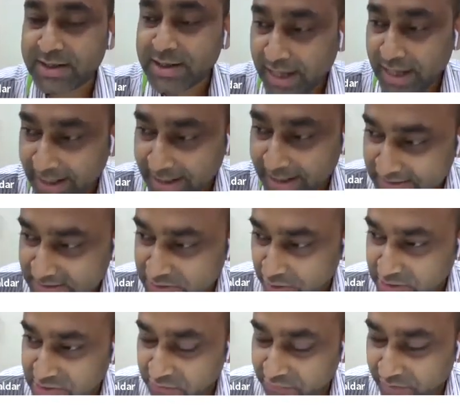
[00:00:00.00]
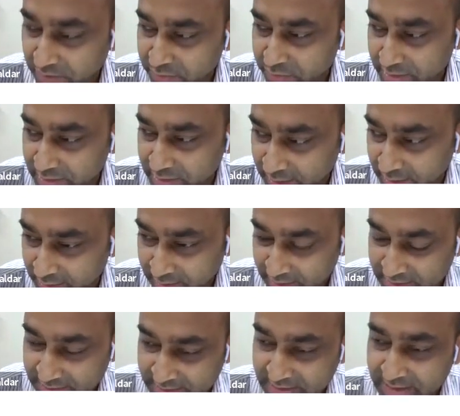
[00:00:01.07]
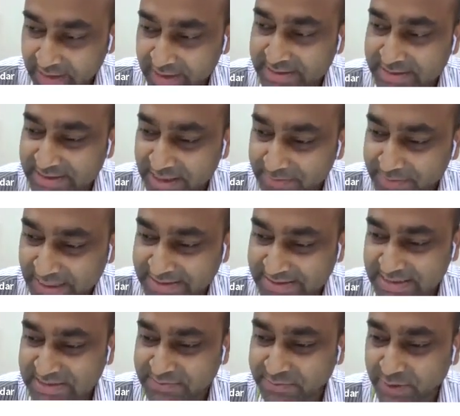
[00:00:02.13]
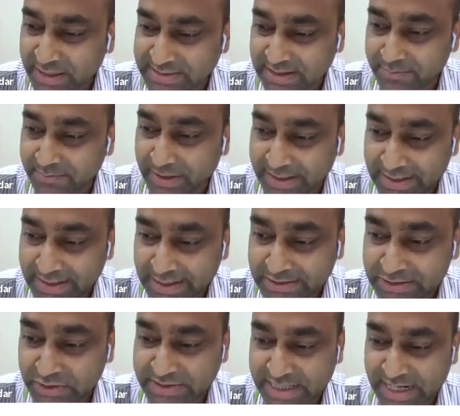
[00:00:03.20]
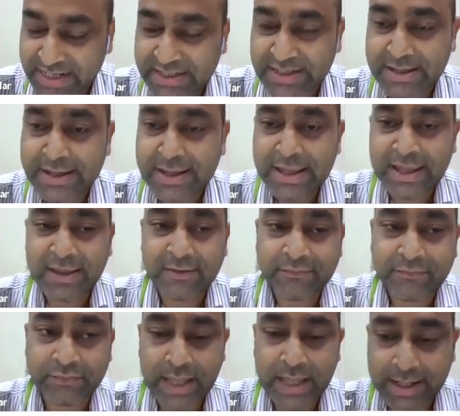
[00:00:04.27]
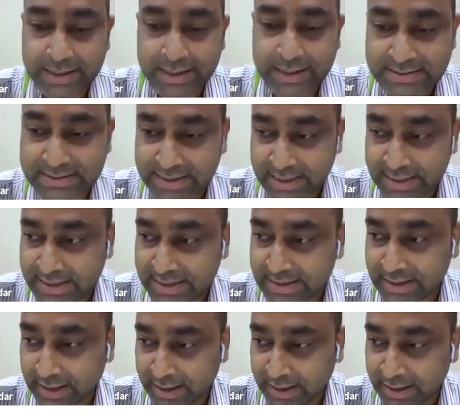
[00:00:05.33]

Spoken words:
And it is also found in some cases, for example, in erythrocyte, if there is any,